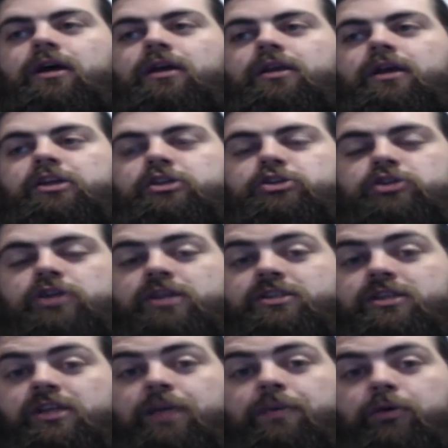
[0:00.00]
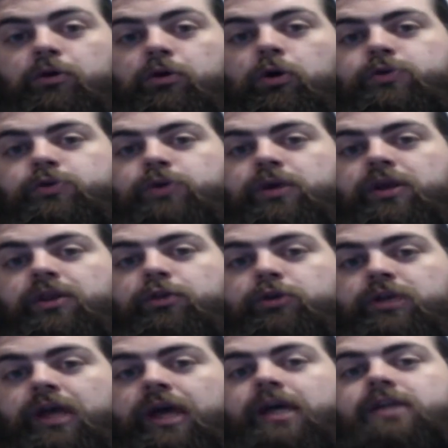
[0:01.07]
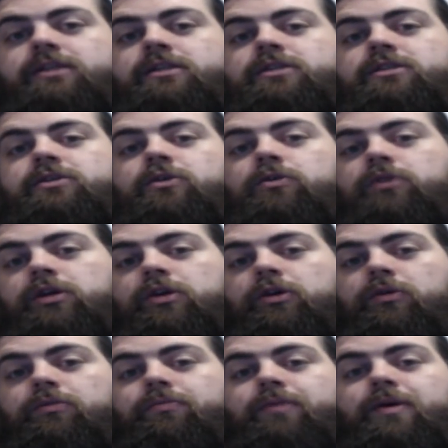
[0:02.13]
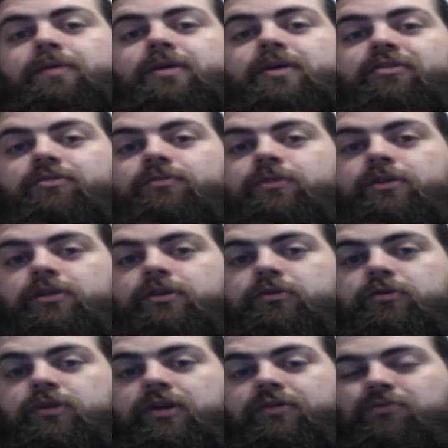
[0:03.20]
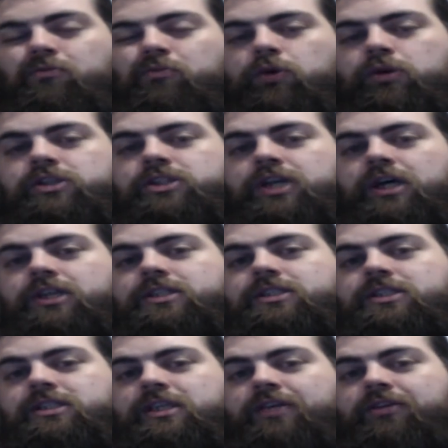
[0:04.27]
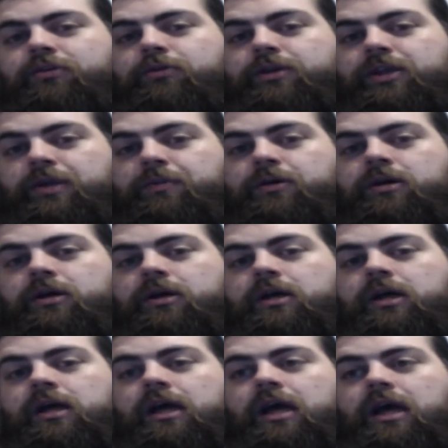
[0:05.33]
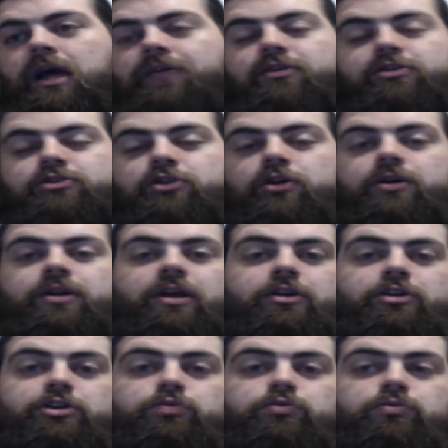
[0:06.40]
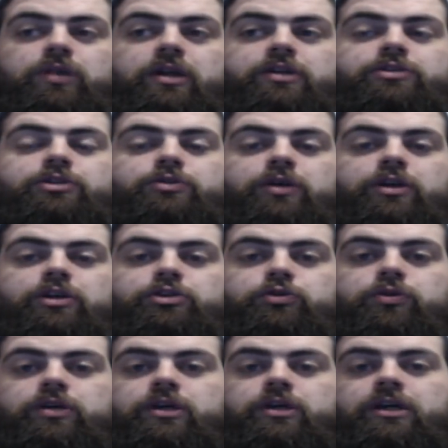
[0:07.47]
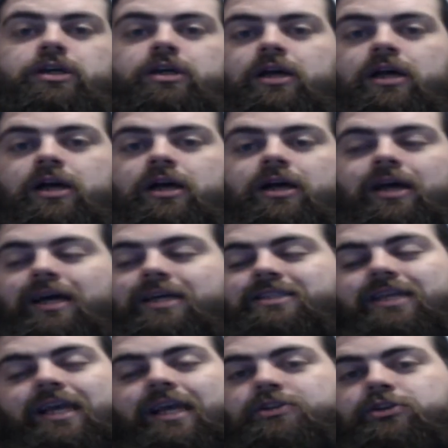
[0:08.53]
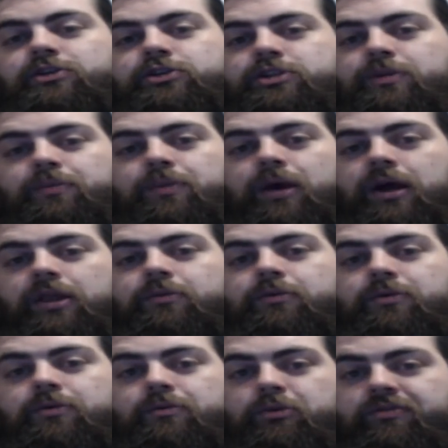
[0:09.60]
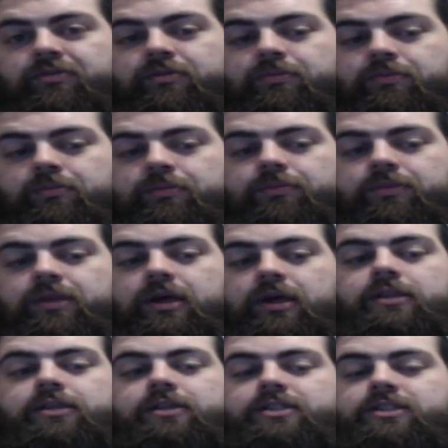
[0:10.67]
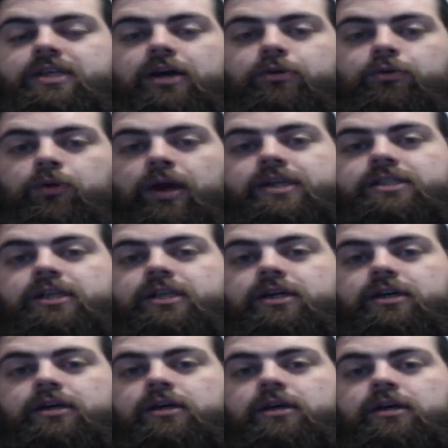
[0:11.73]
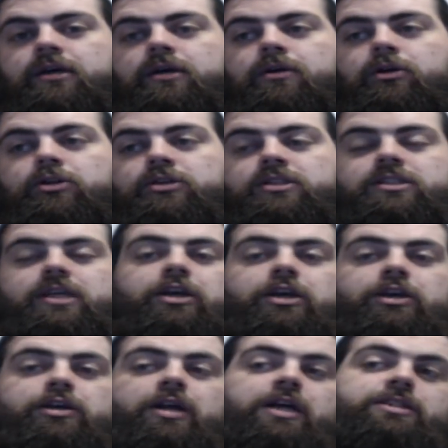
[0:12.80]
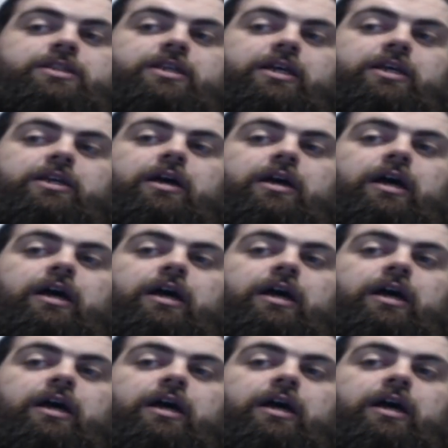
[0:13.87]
it just hasn't came across right through text. So maybe give them one chance to see if they'll redeem it. If they're starting there and just literally trying to troll you, it's easier just to ban them and remove them than to sit and rise to it. Because as I say, you could actually,